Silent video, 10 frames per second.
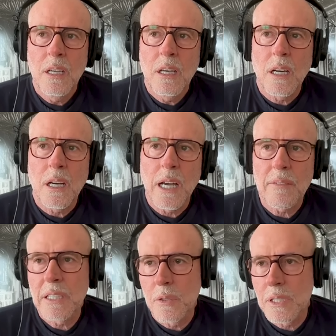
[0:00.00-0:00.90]

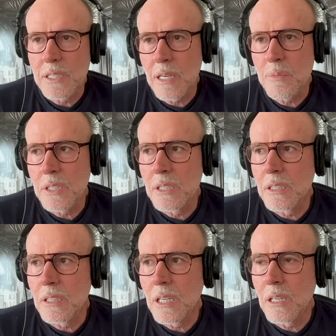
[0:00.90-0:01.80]
Having no
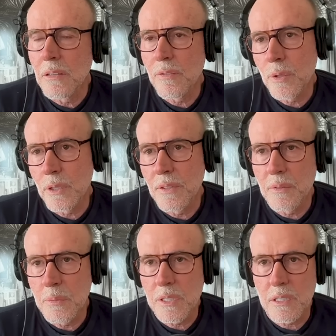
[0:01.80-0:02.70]
exemption and a 40 or
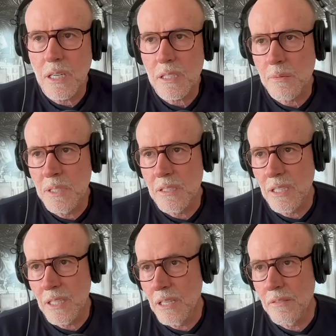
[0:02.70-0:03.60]
50% tax means
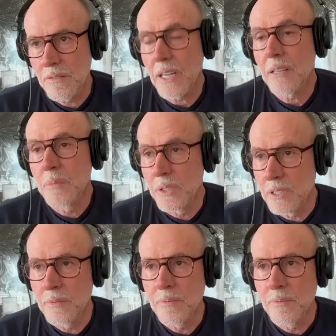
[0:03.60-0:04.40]
they get $5 million,